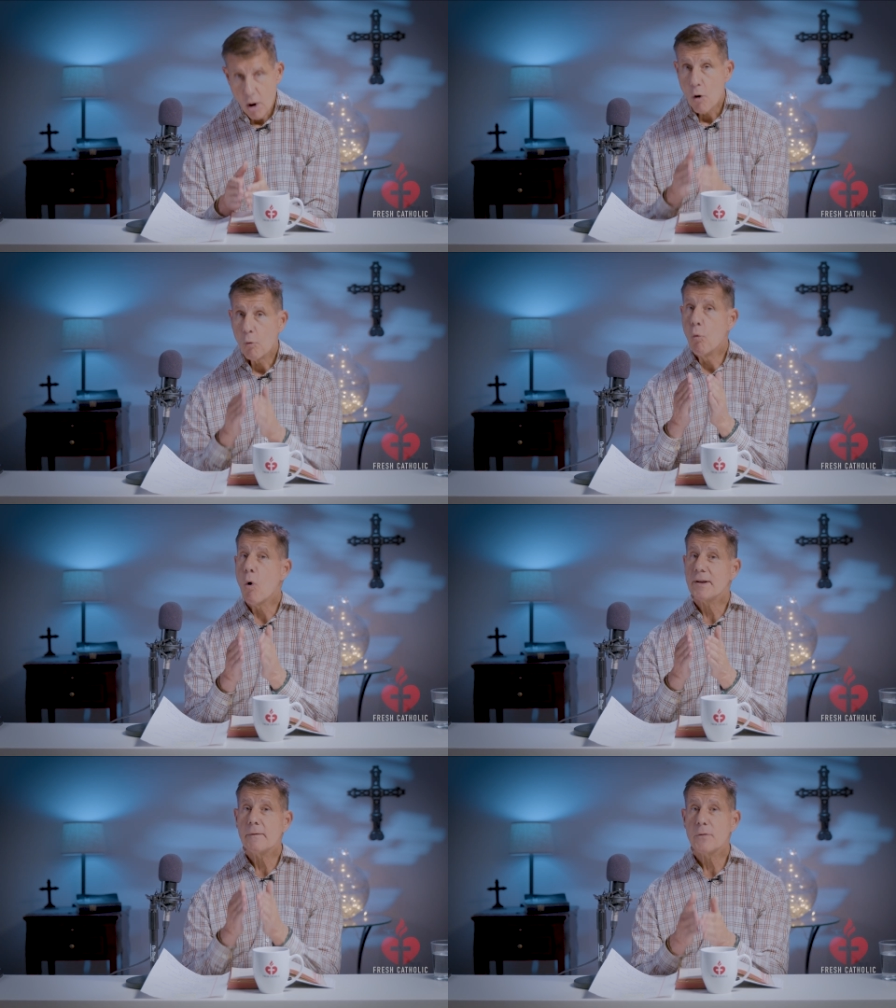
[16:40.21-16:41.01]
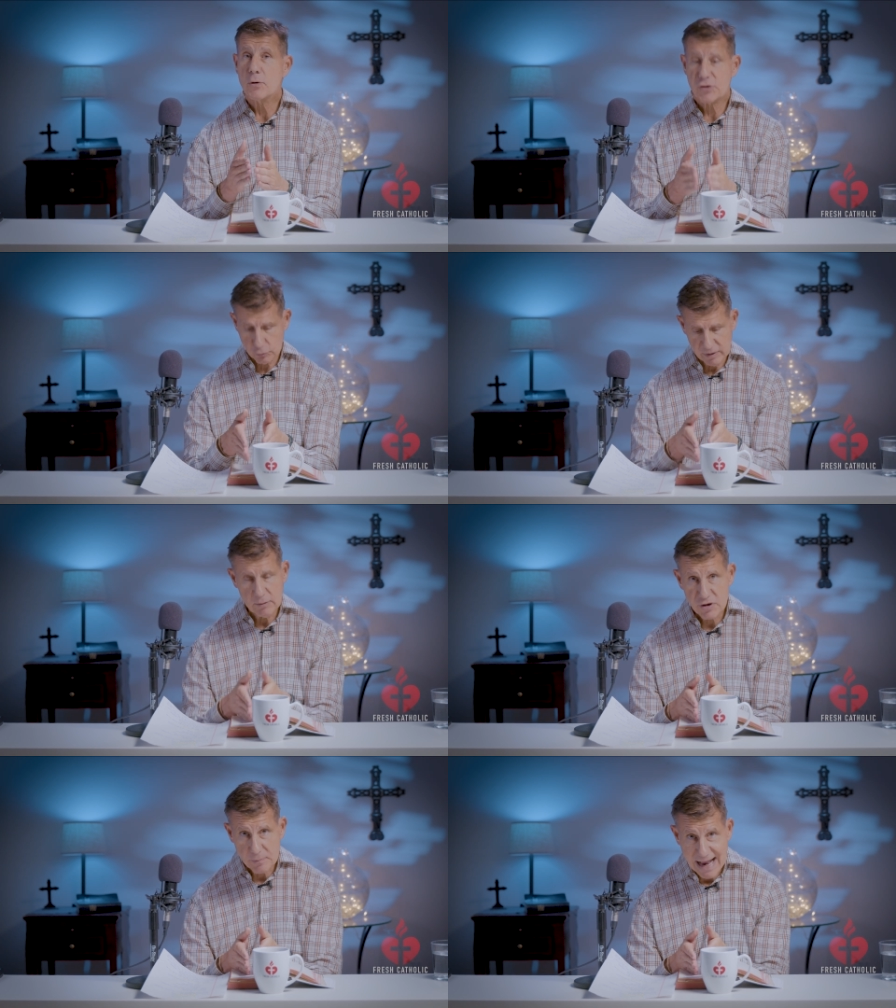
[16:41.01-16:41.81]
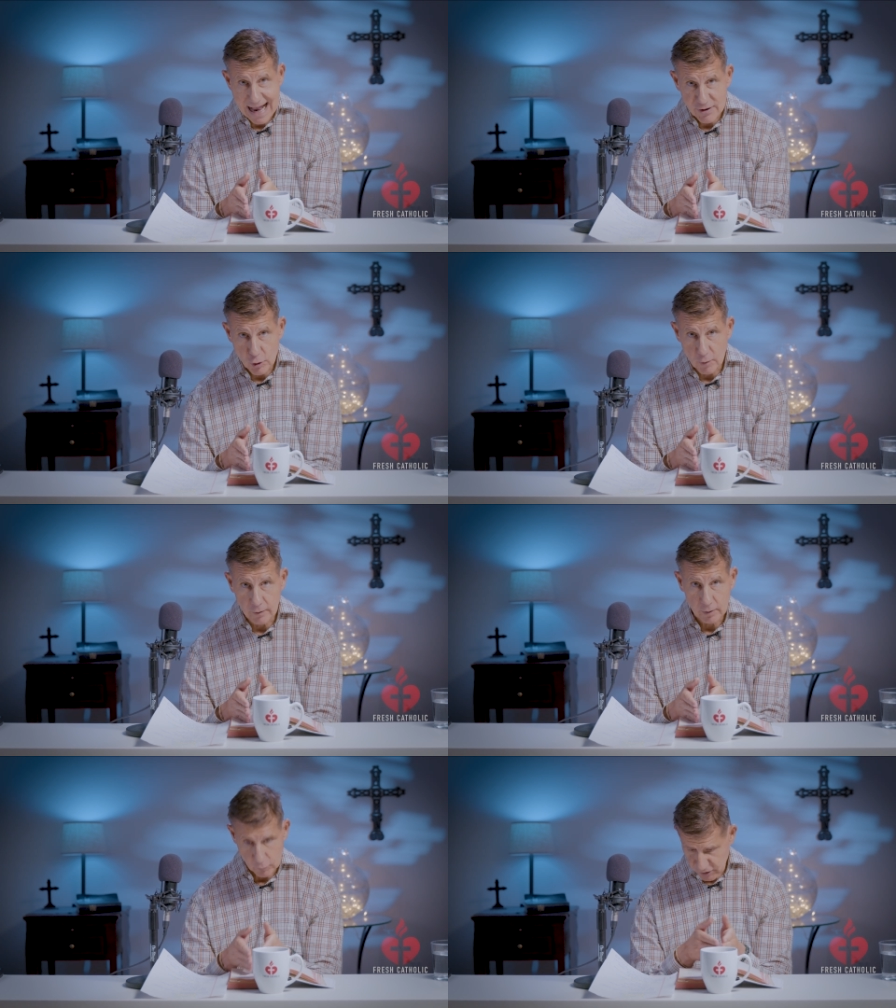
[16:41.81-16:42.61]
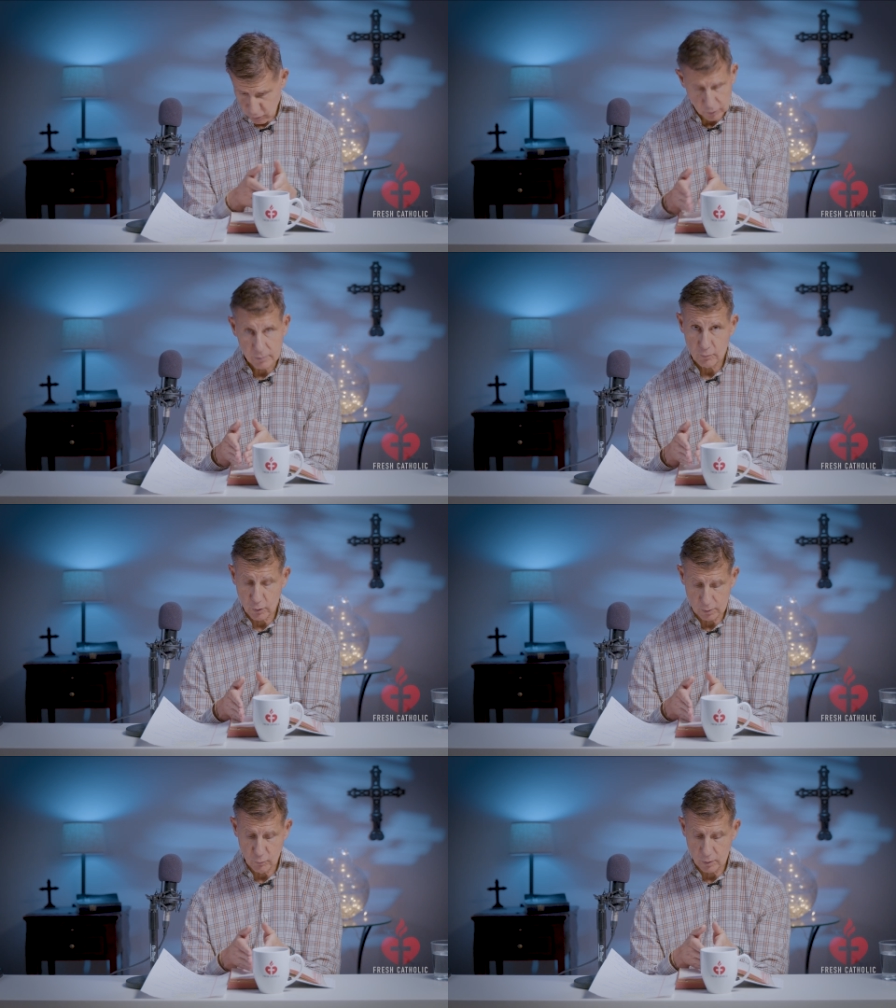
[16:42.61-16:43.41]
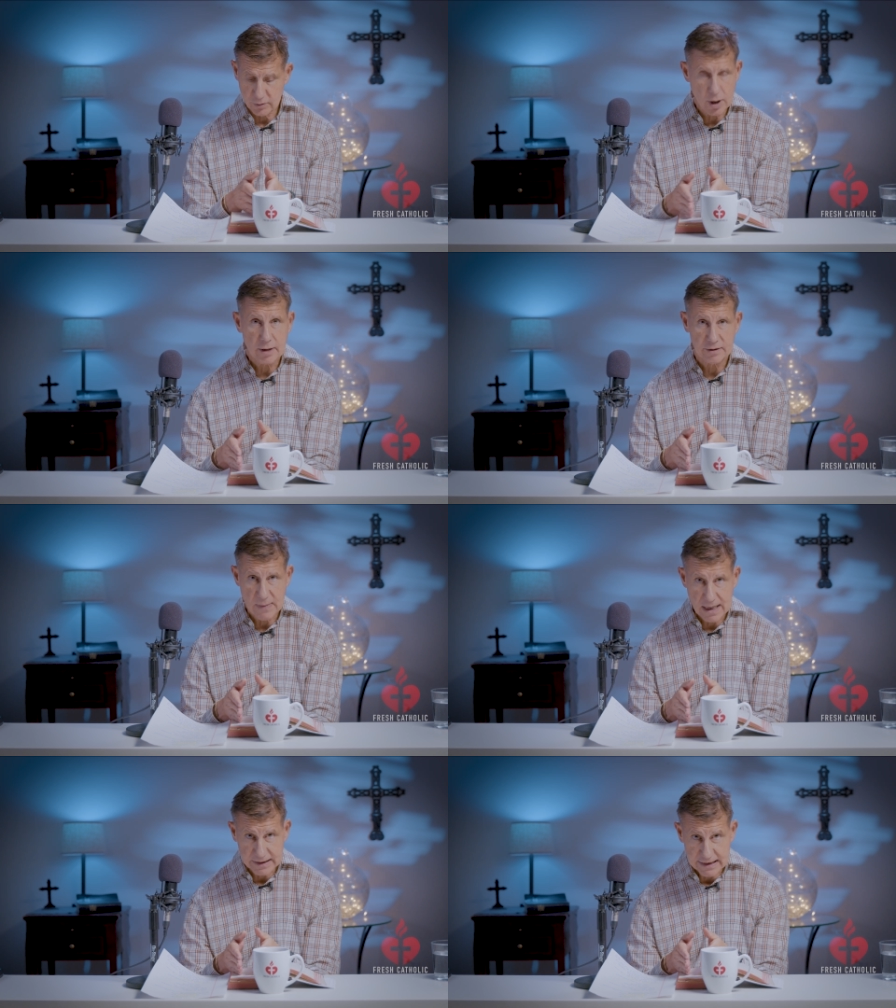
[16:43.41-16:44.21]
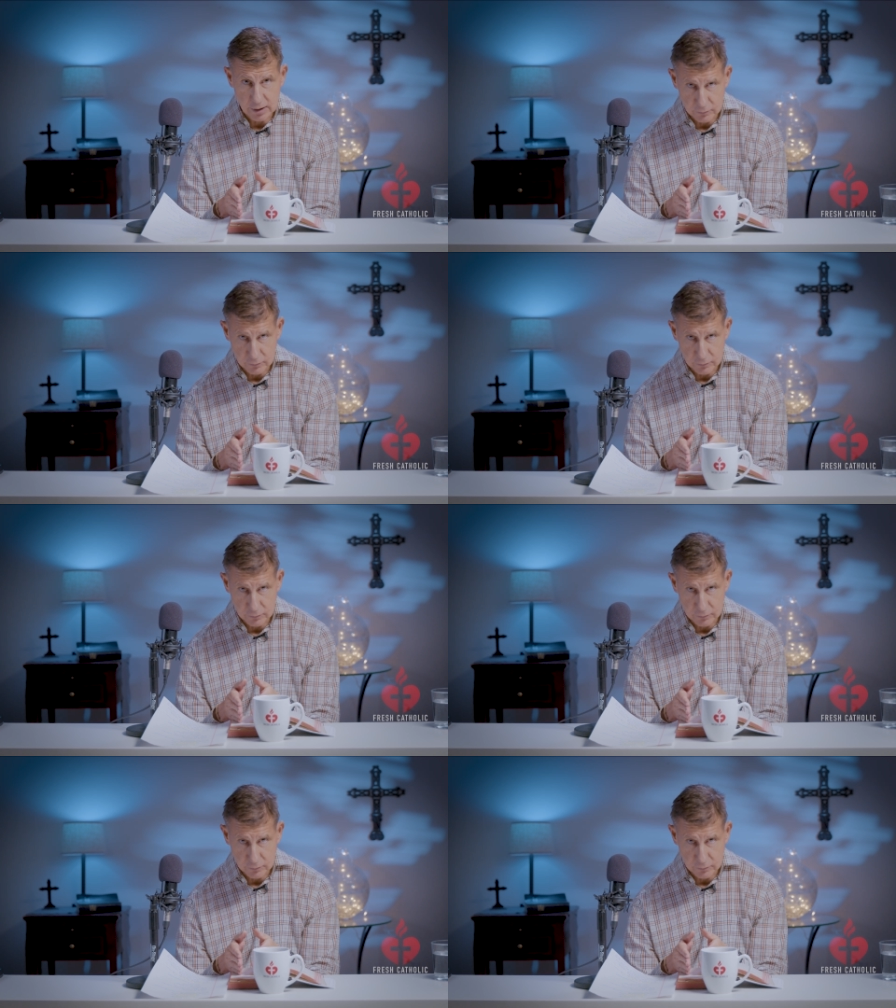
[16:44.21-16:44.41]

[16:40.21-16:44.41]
One of those 3 was the Passover, which we're talking about here,